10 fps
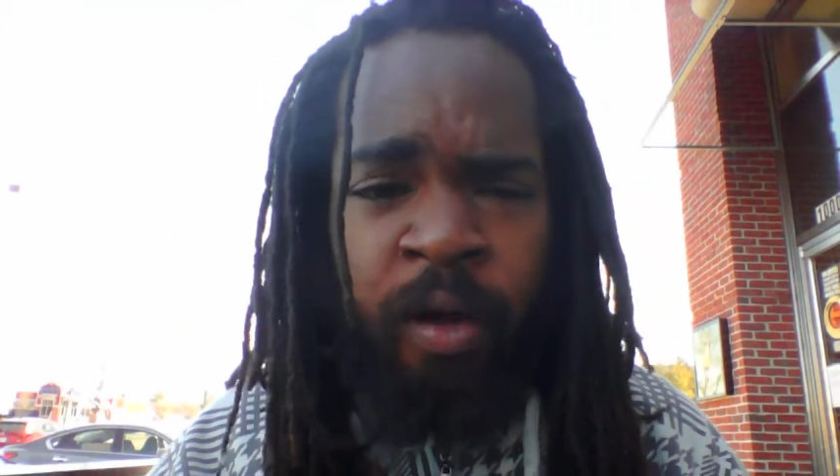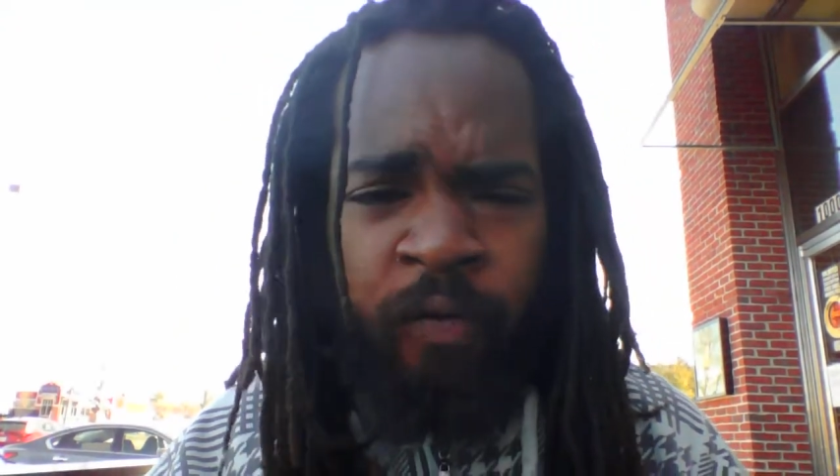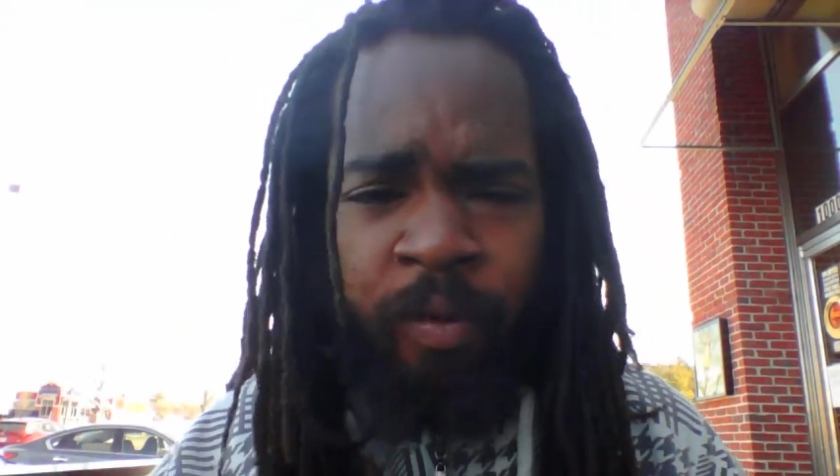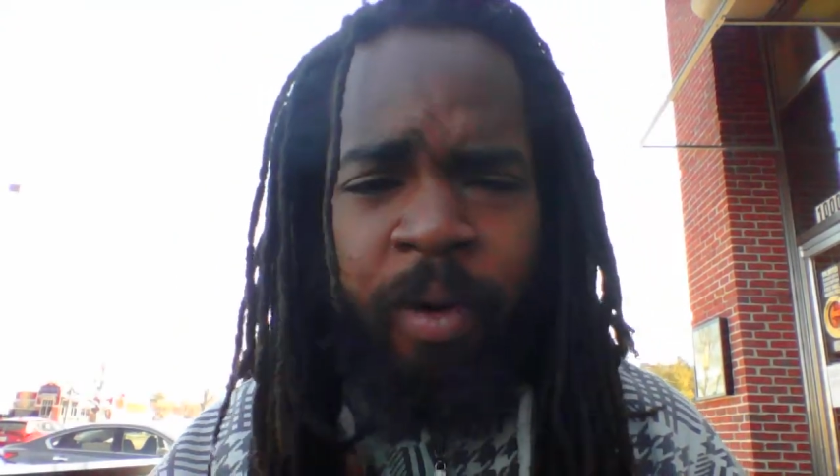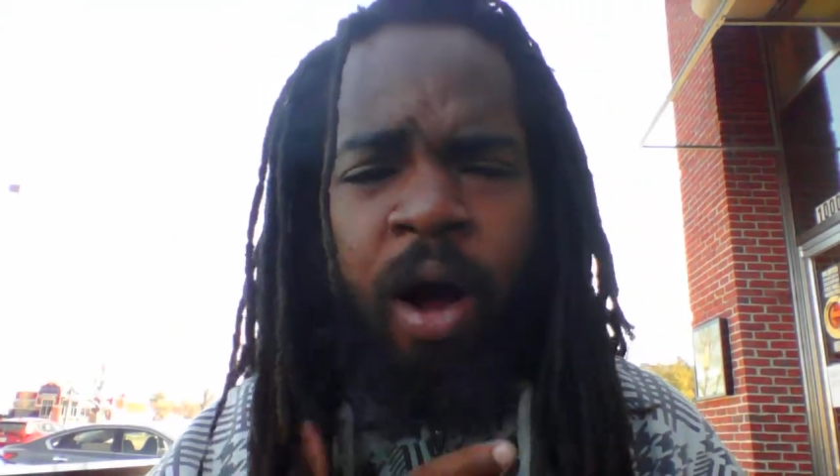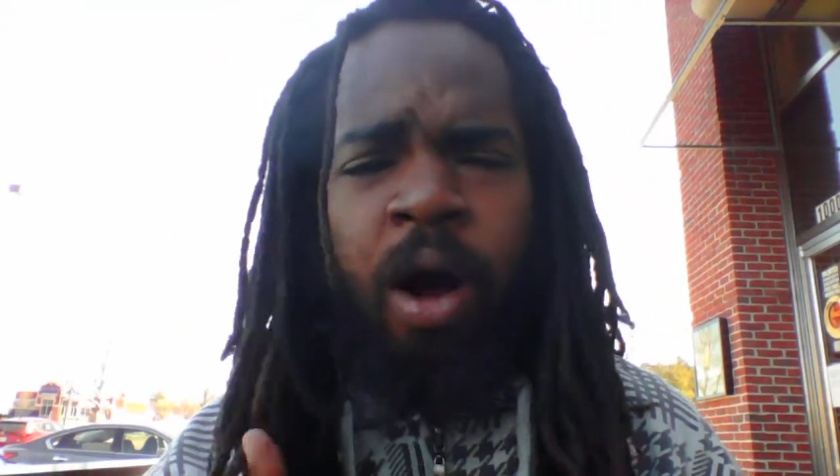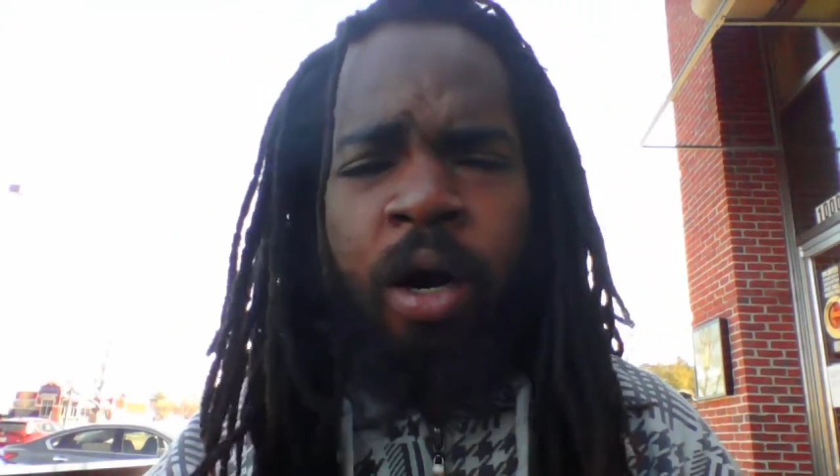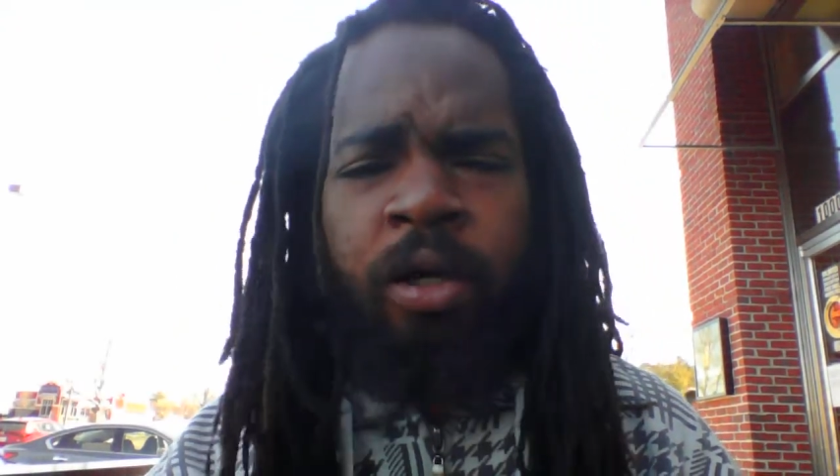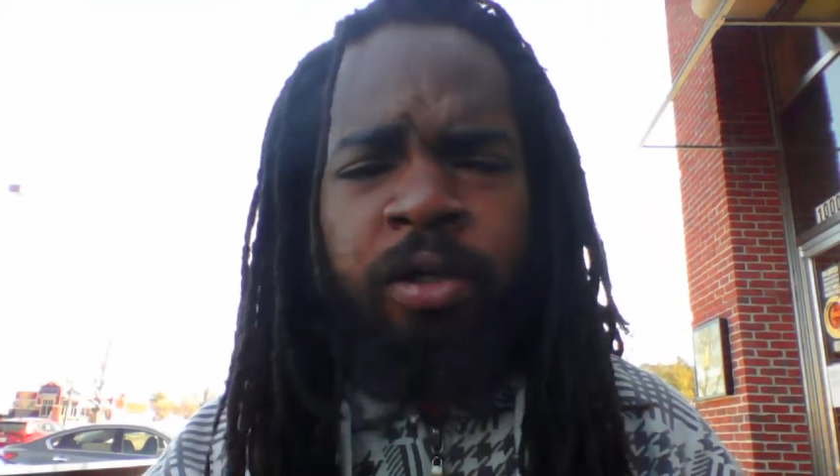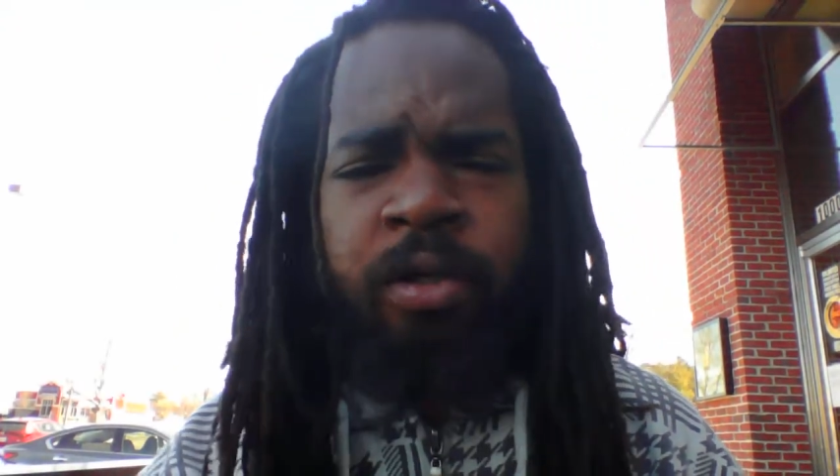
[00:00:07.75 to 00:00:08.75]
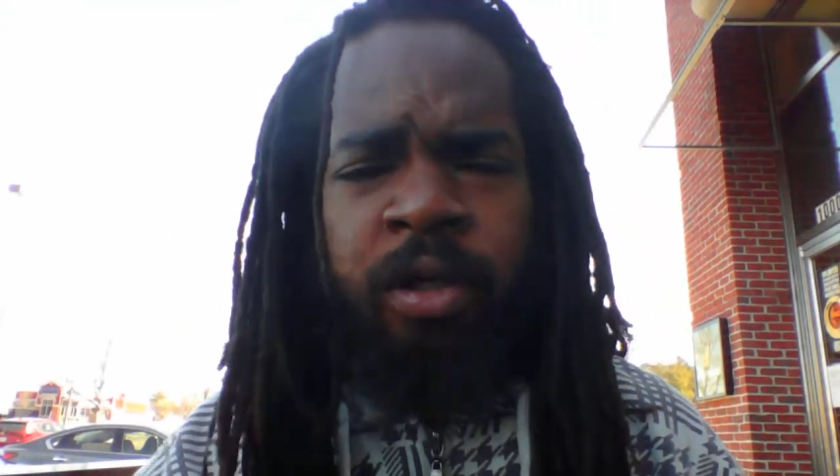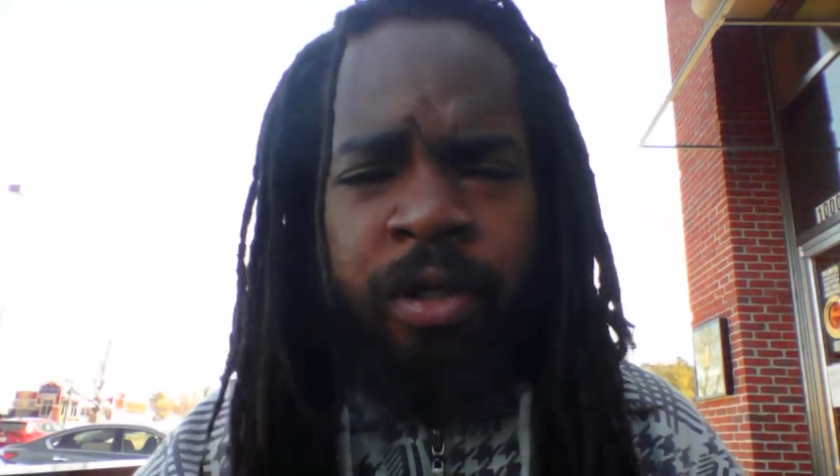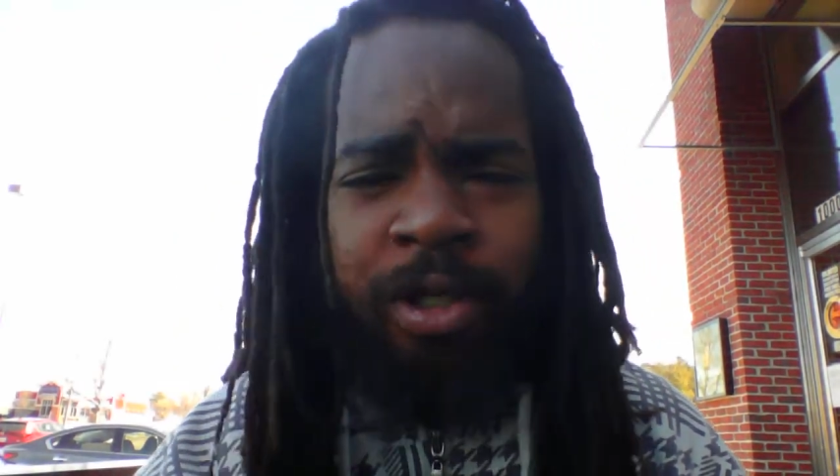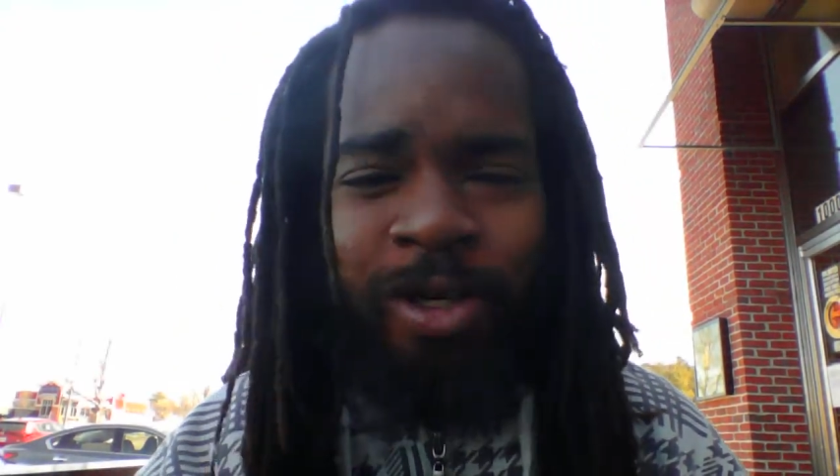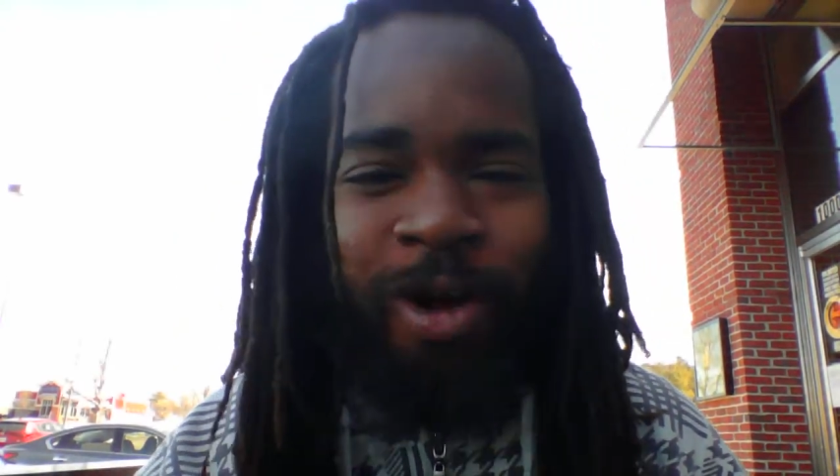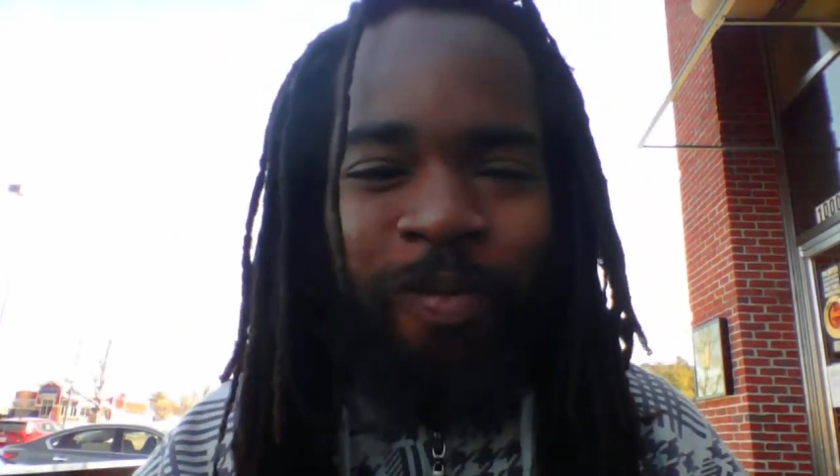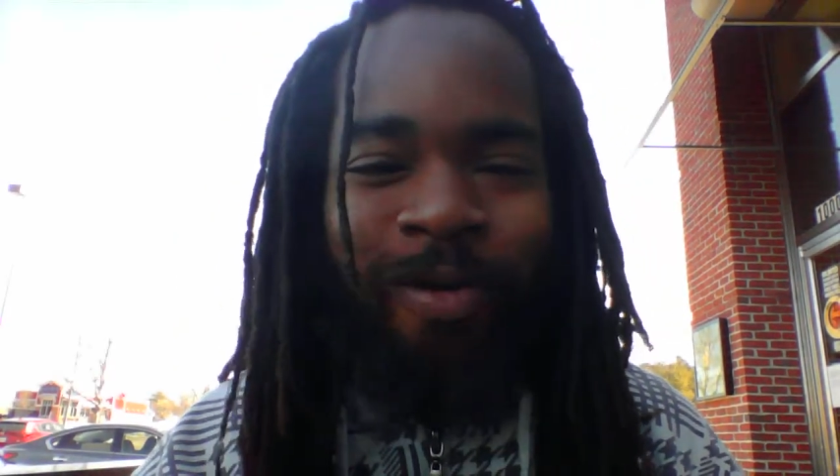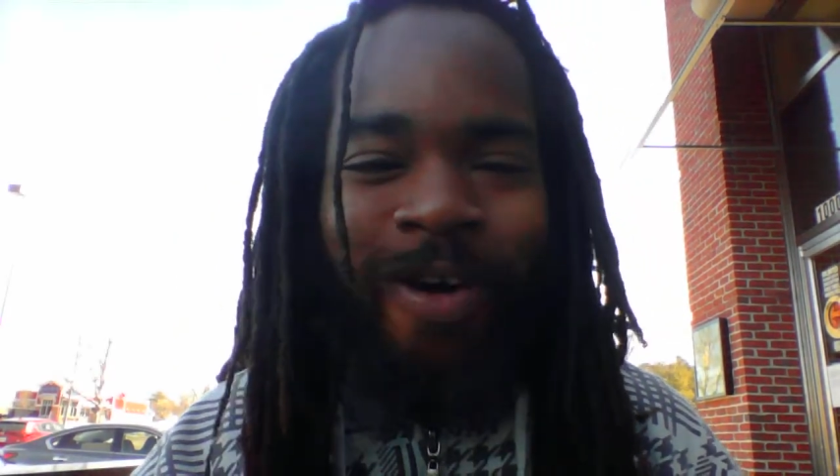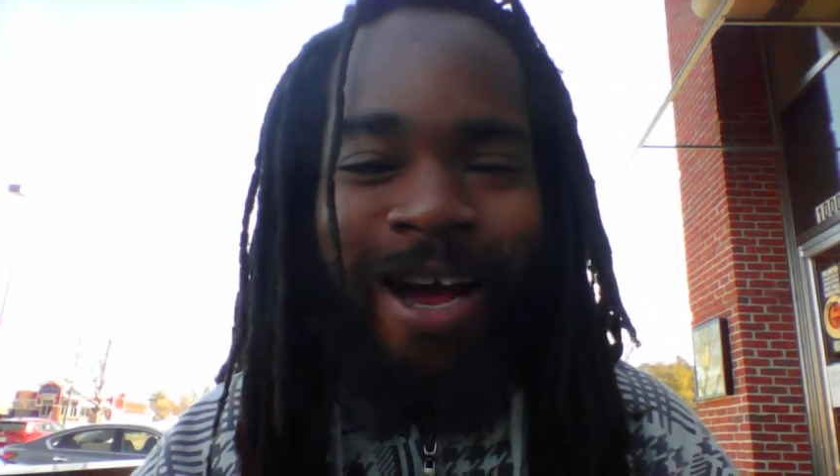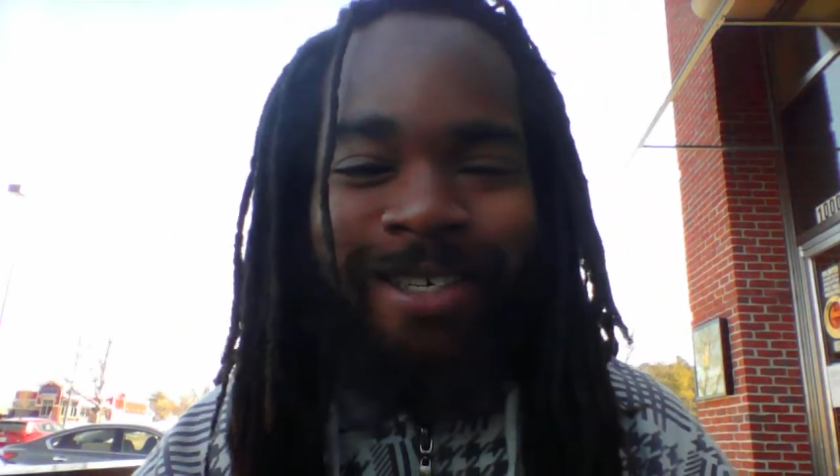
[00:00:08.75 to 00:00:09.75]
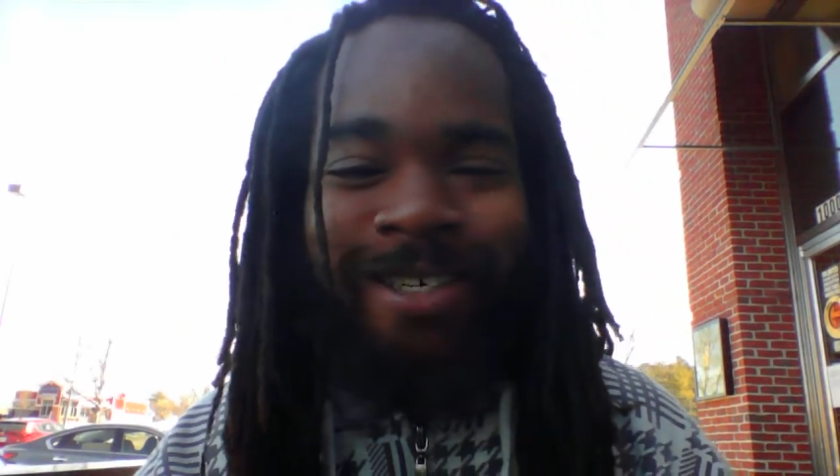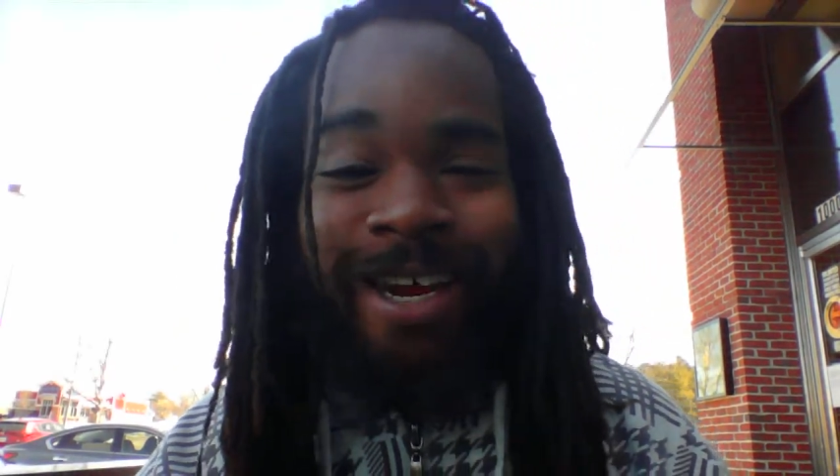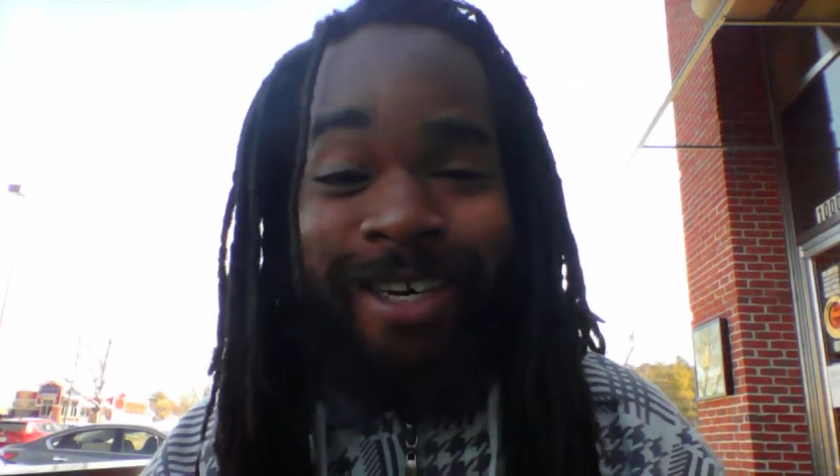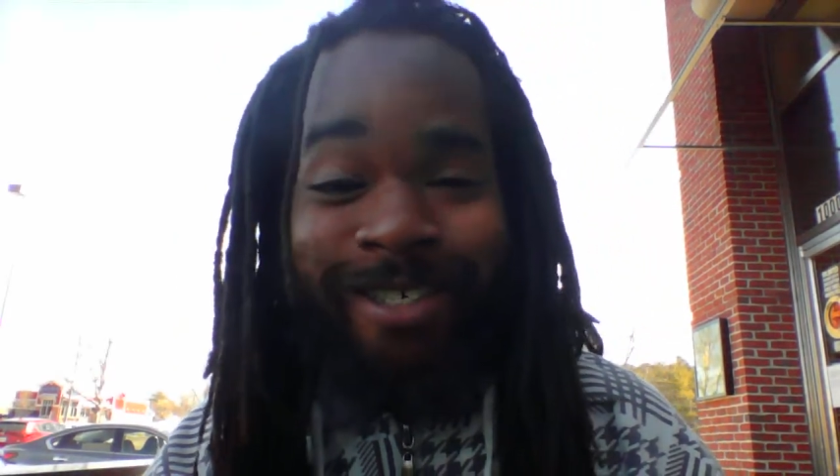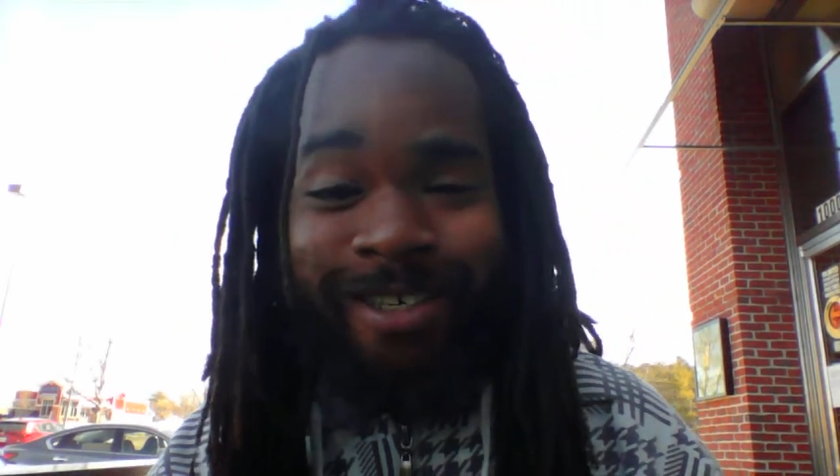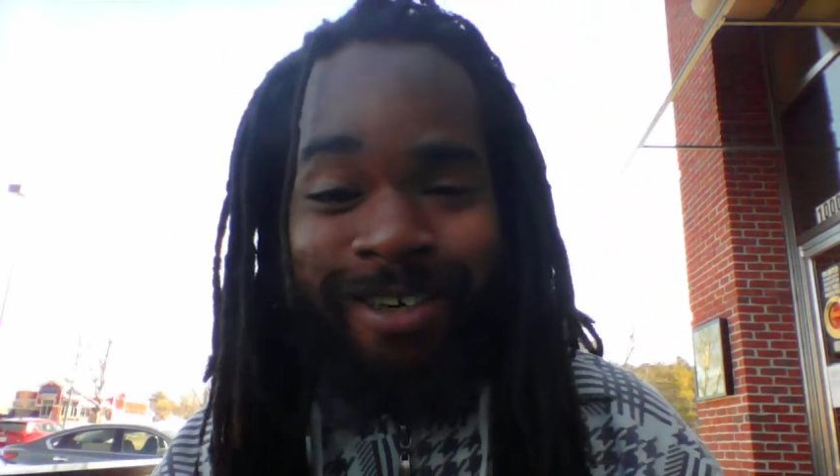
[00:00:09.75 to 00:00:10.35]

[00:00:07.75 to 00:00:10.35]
from my heart to No Procrastination,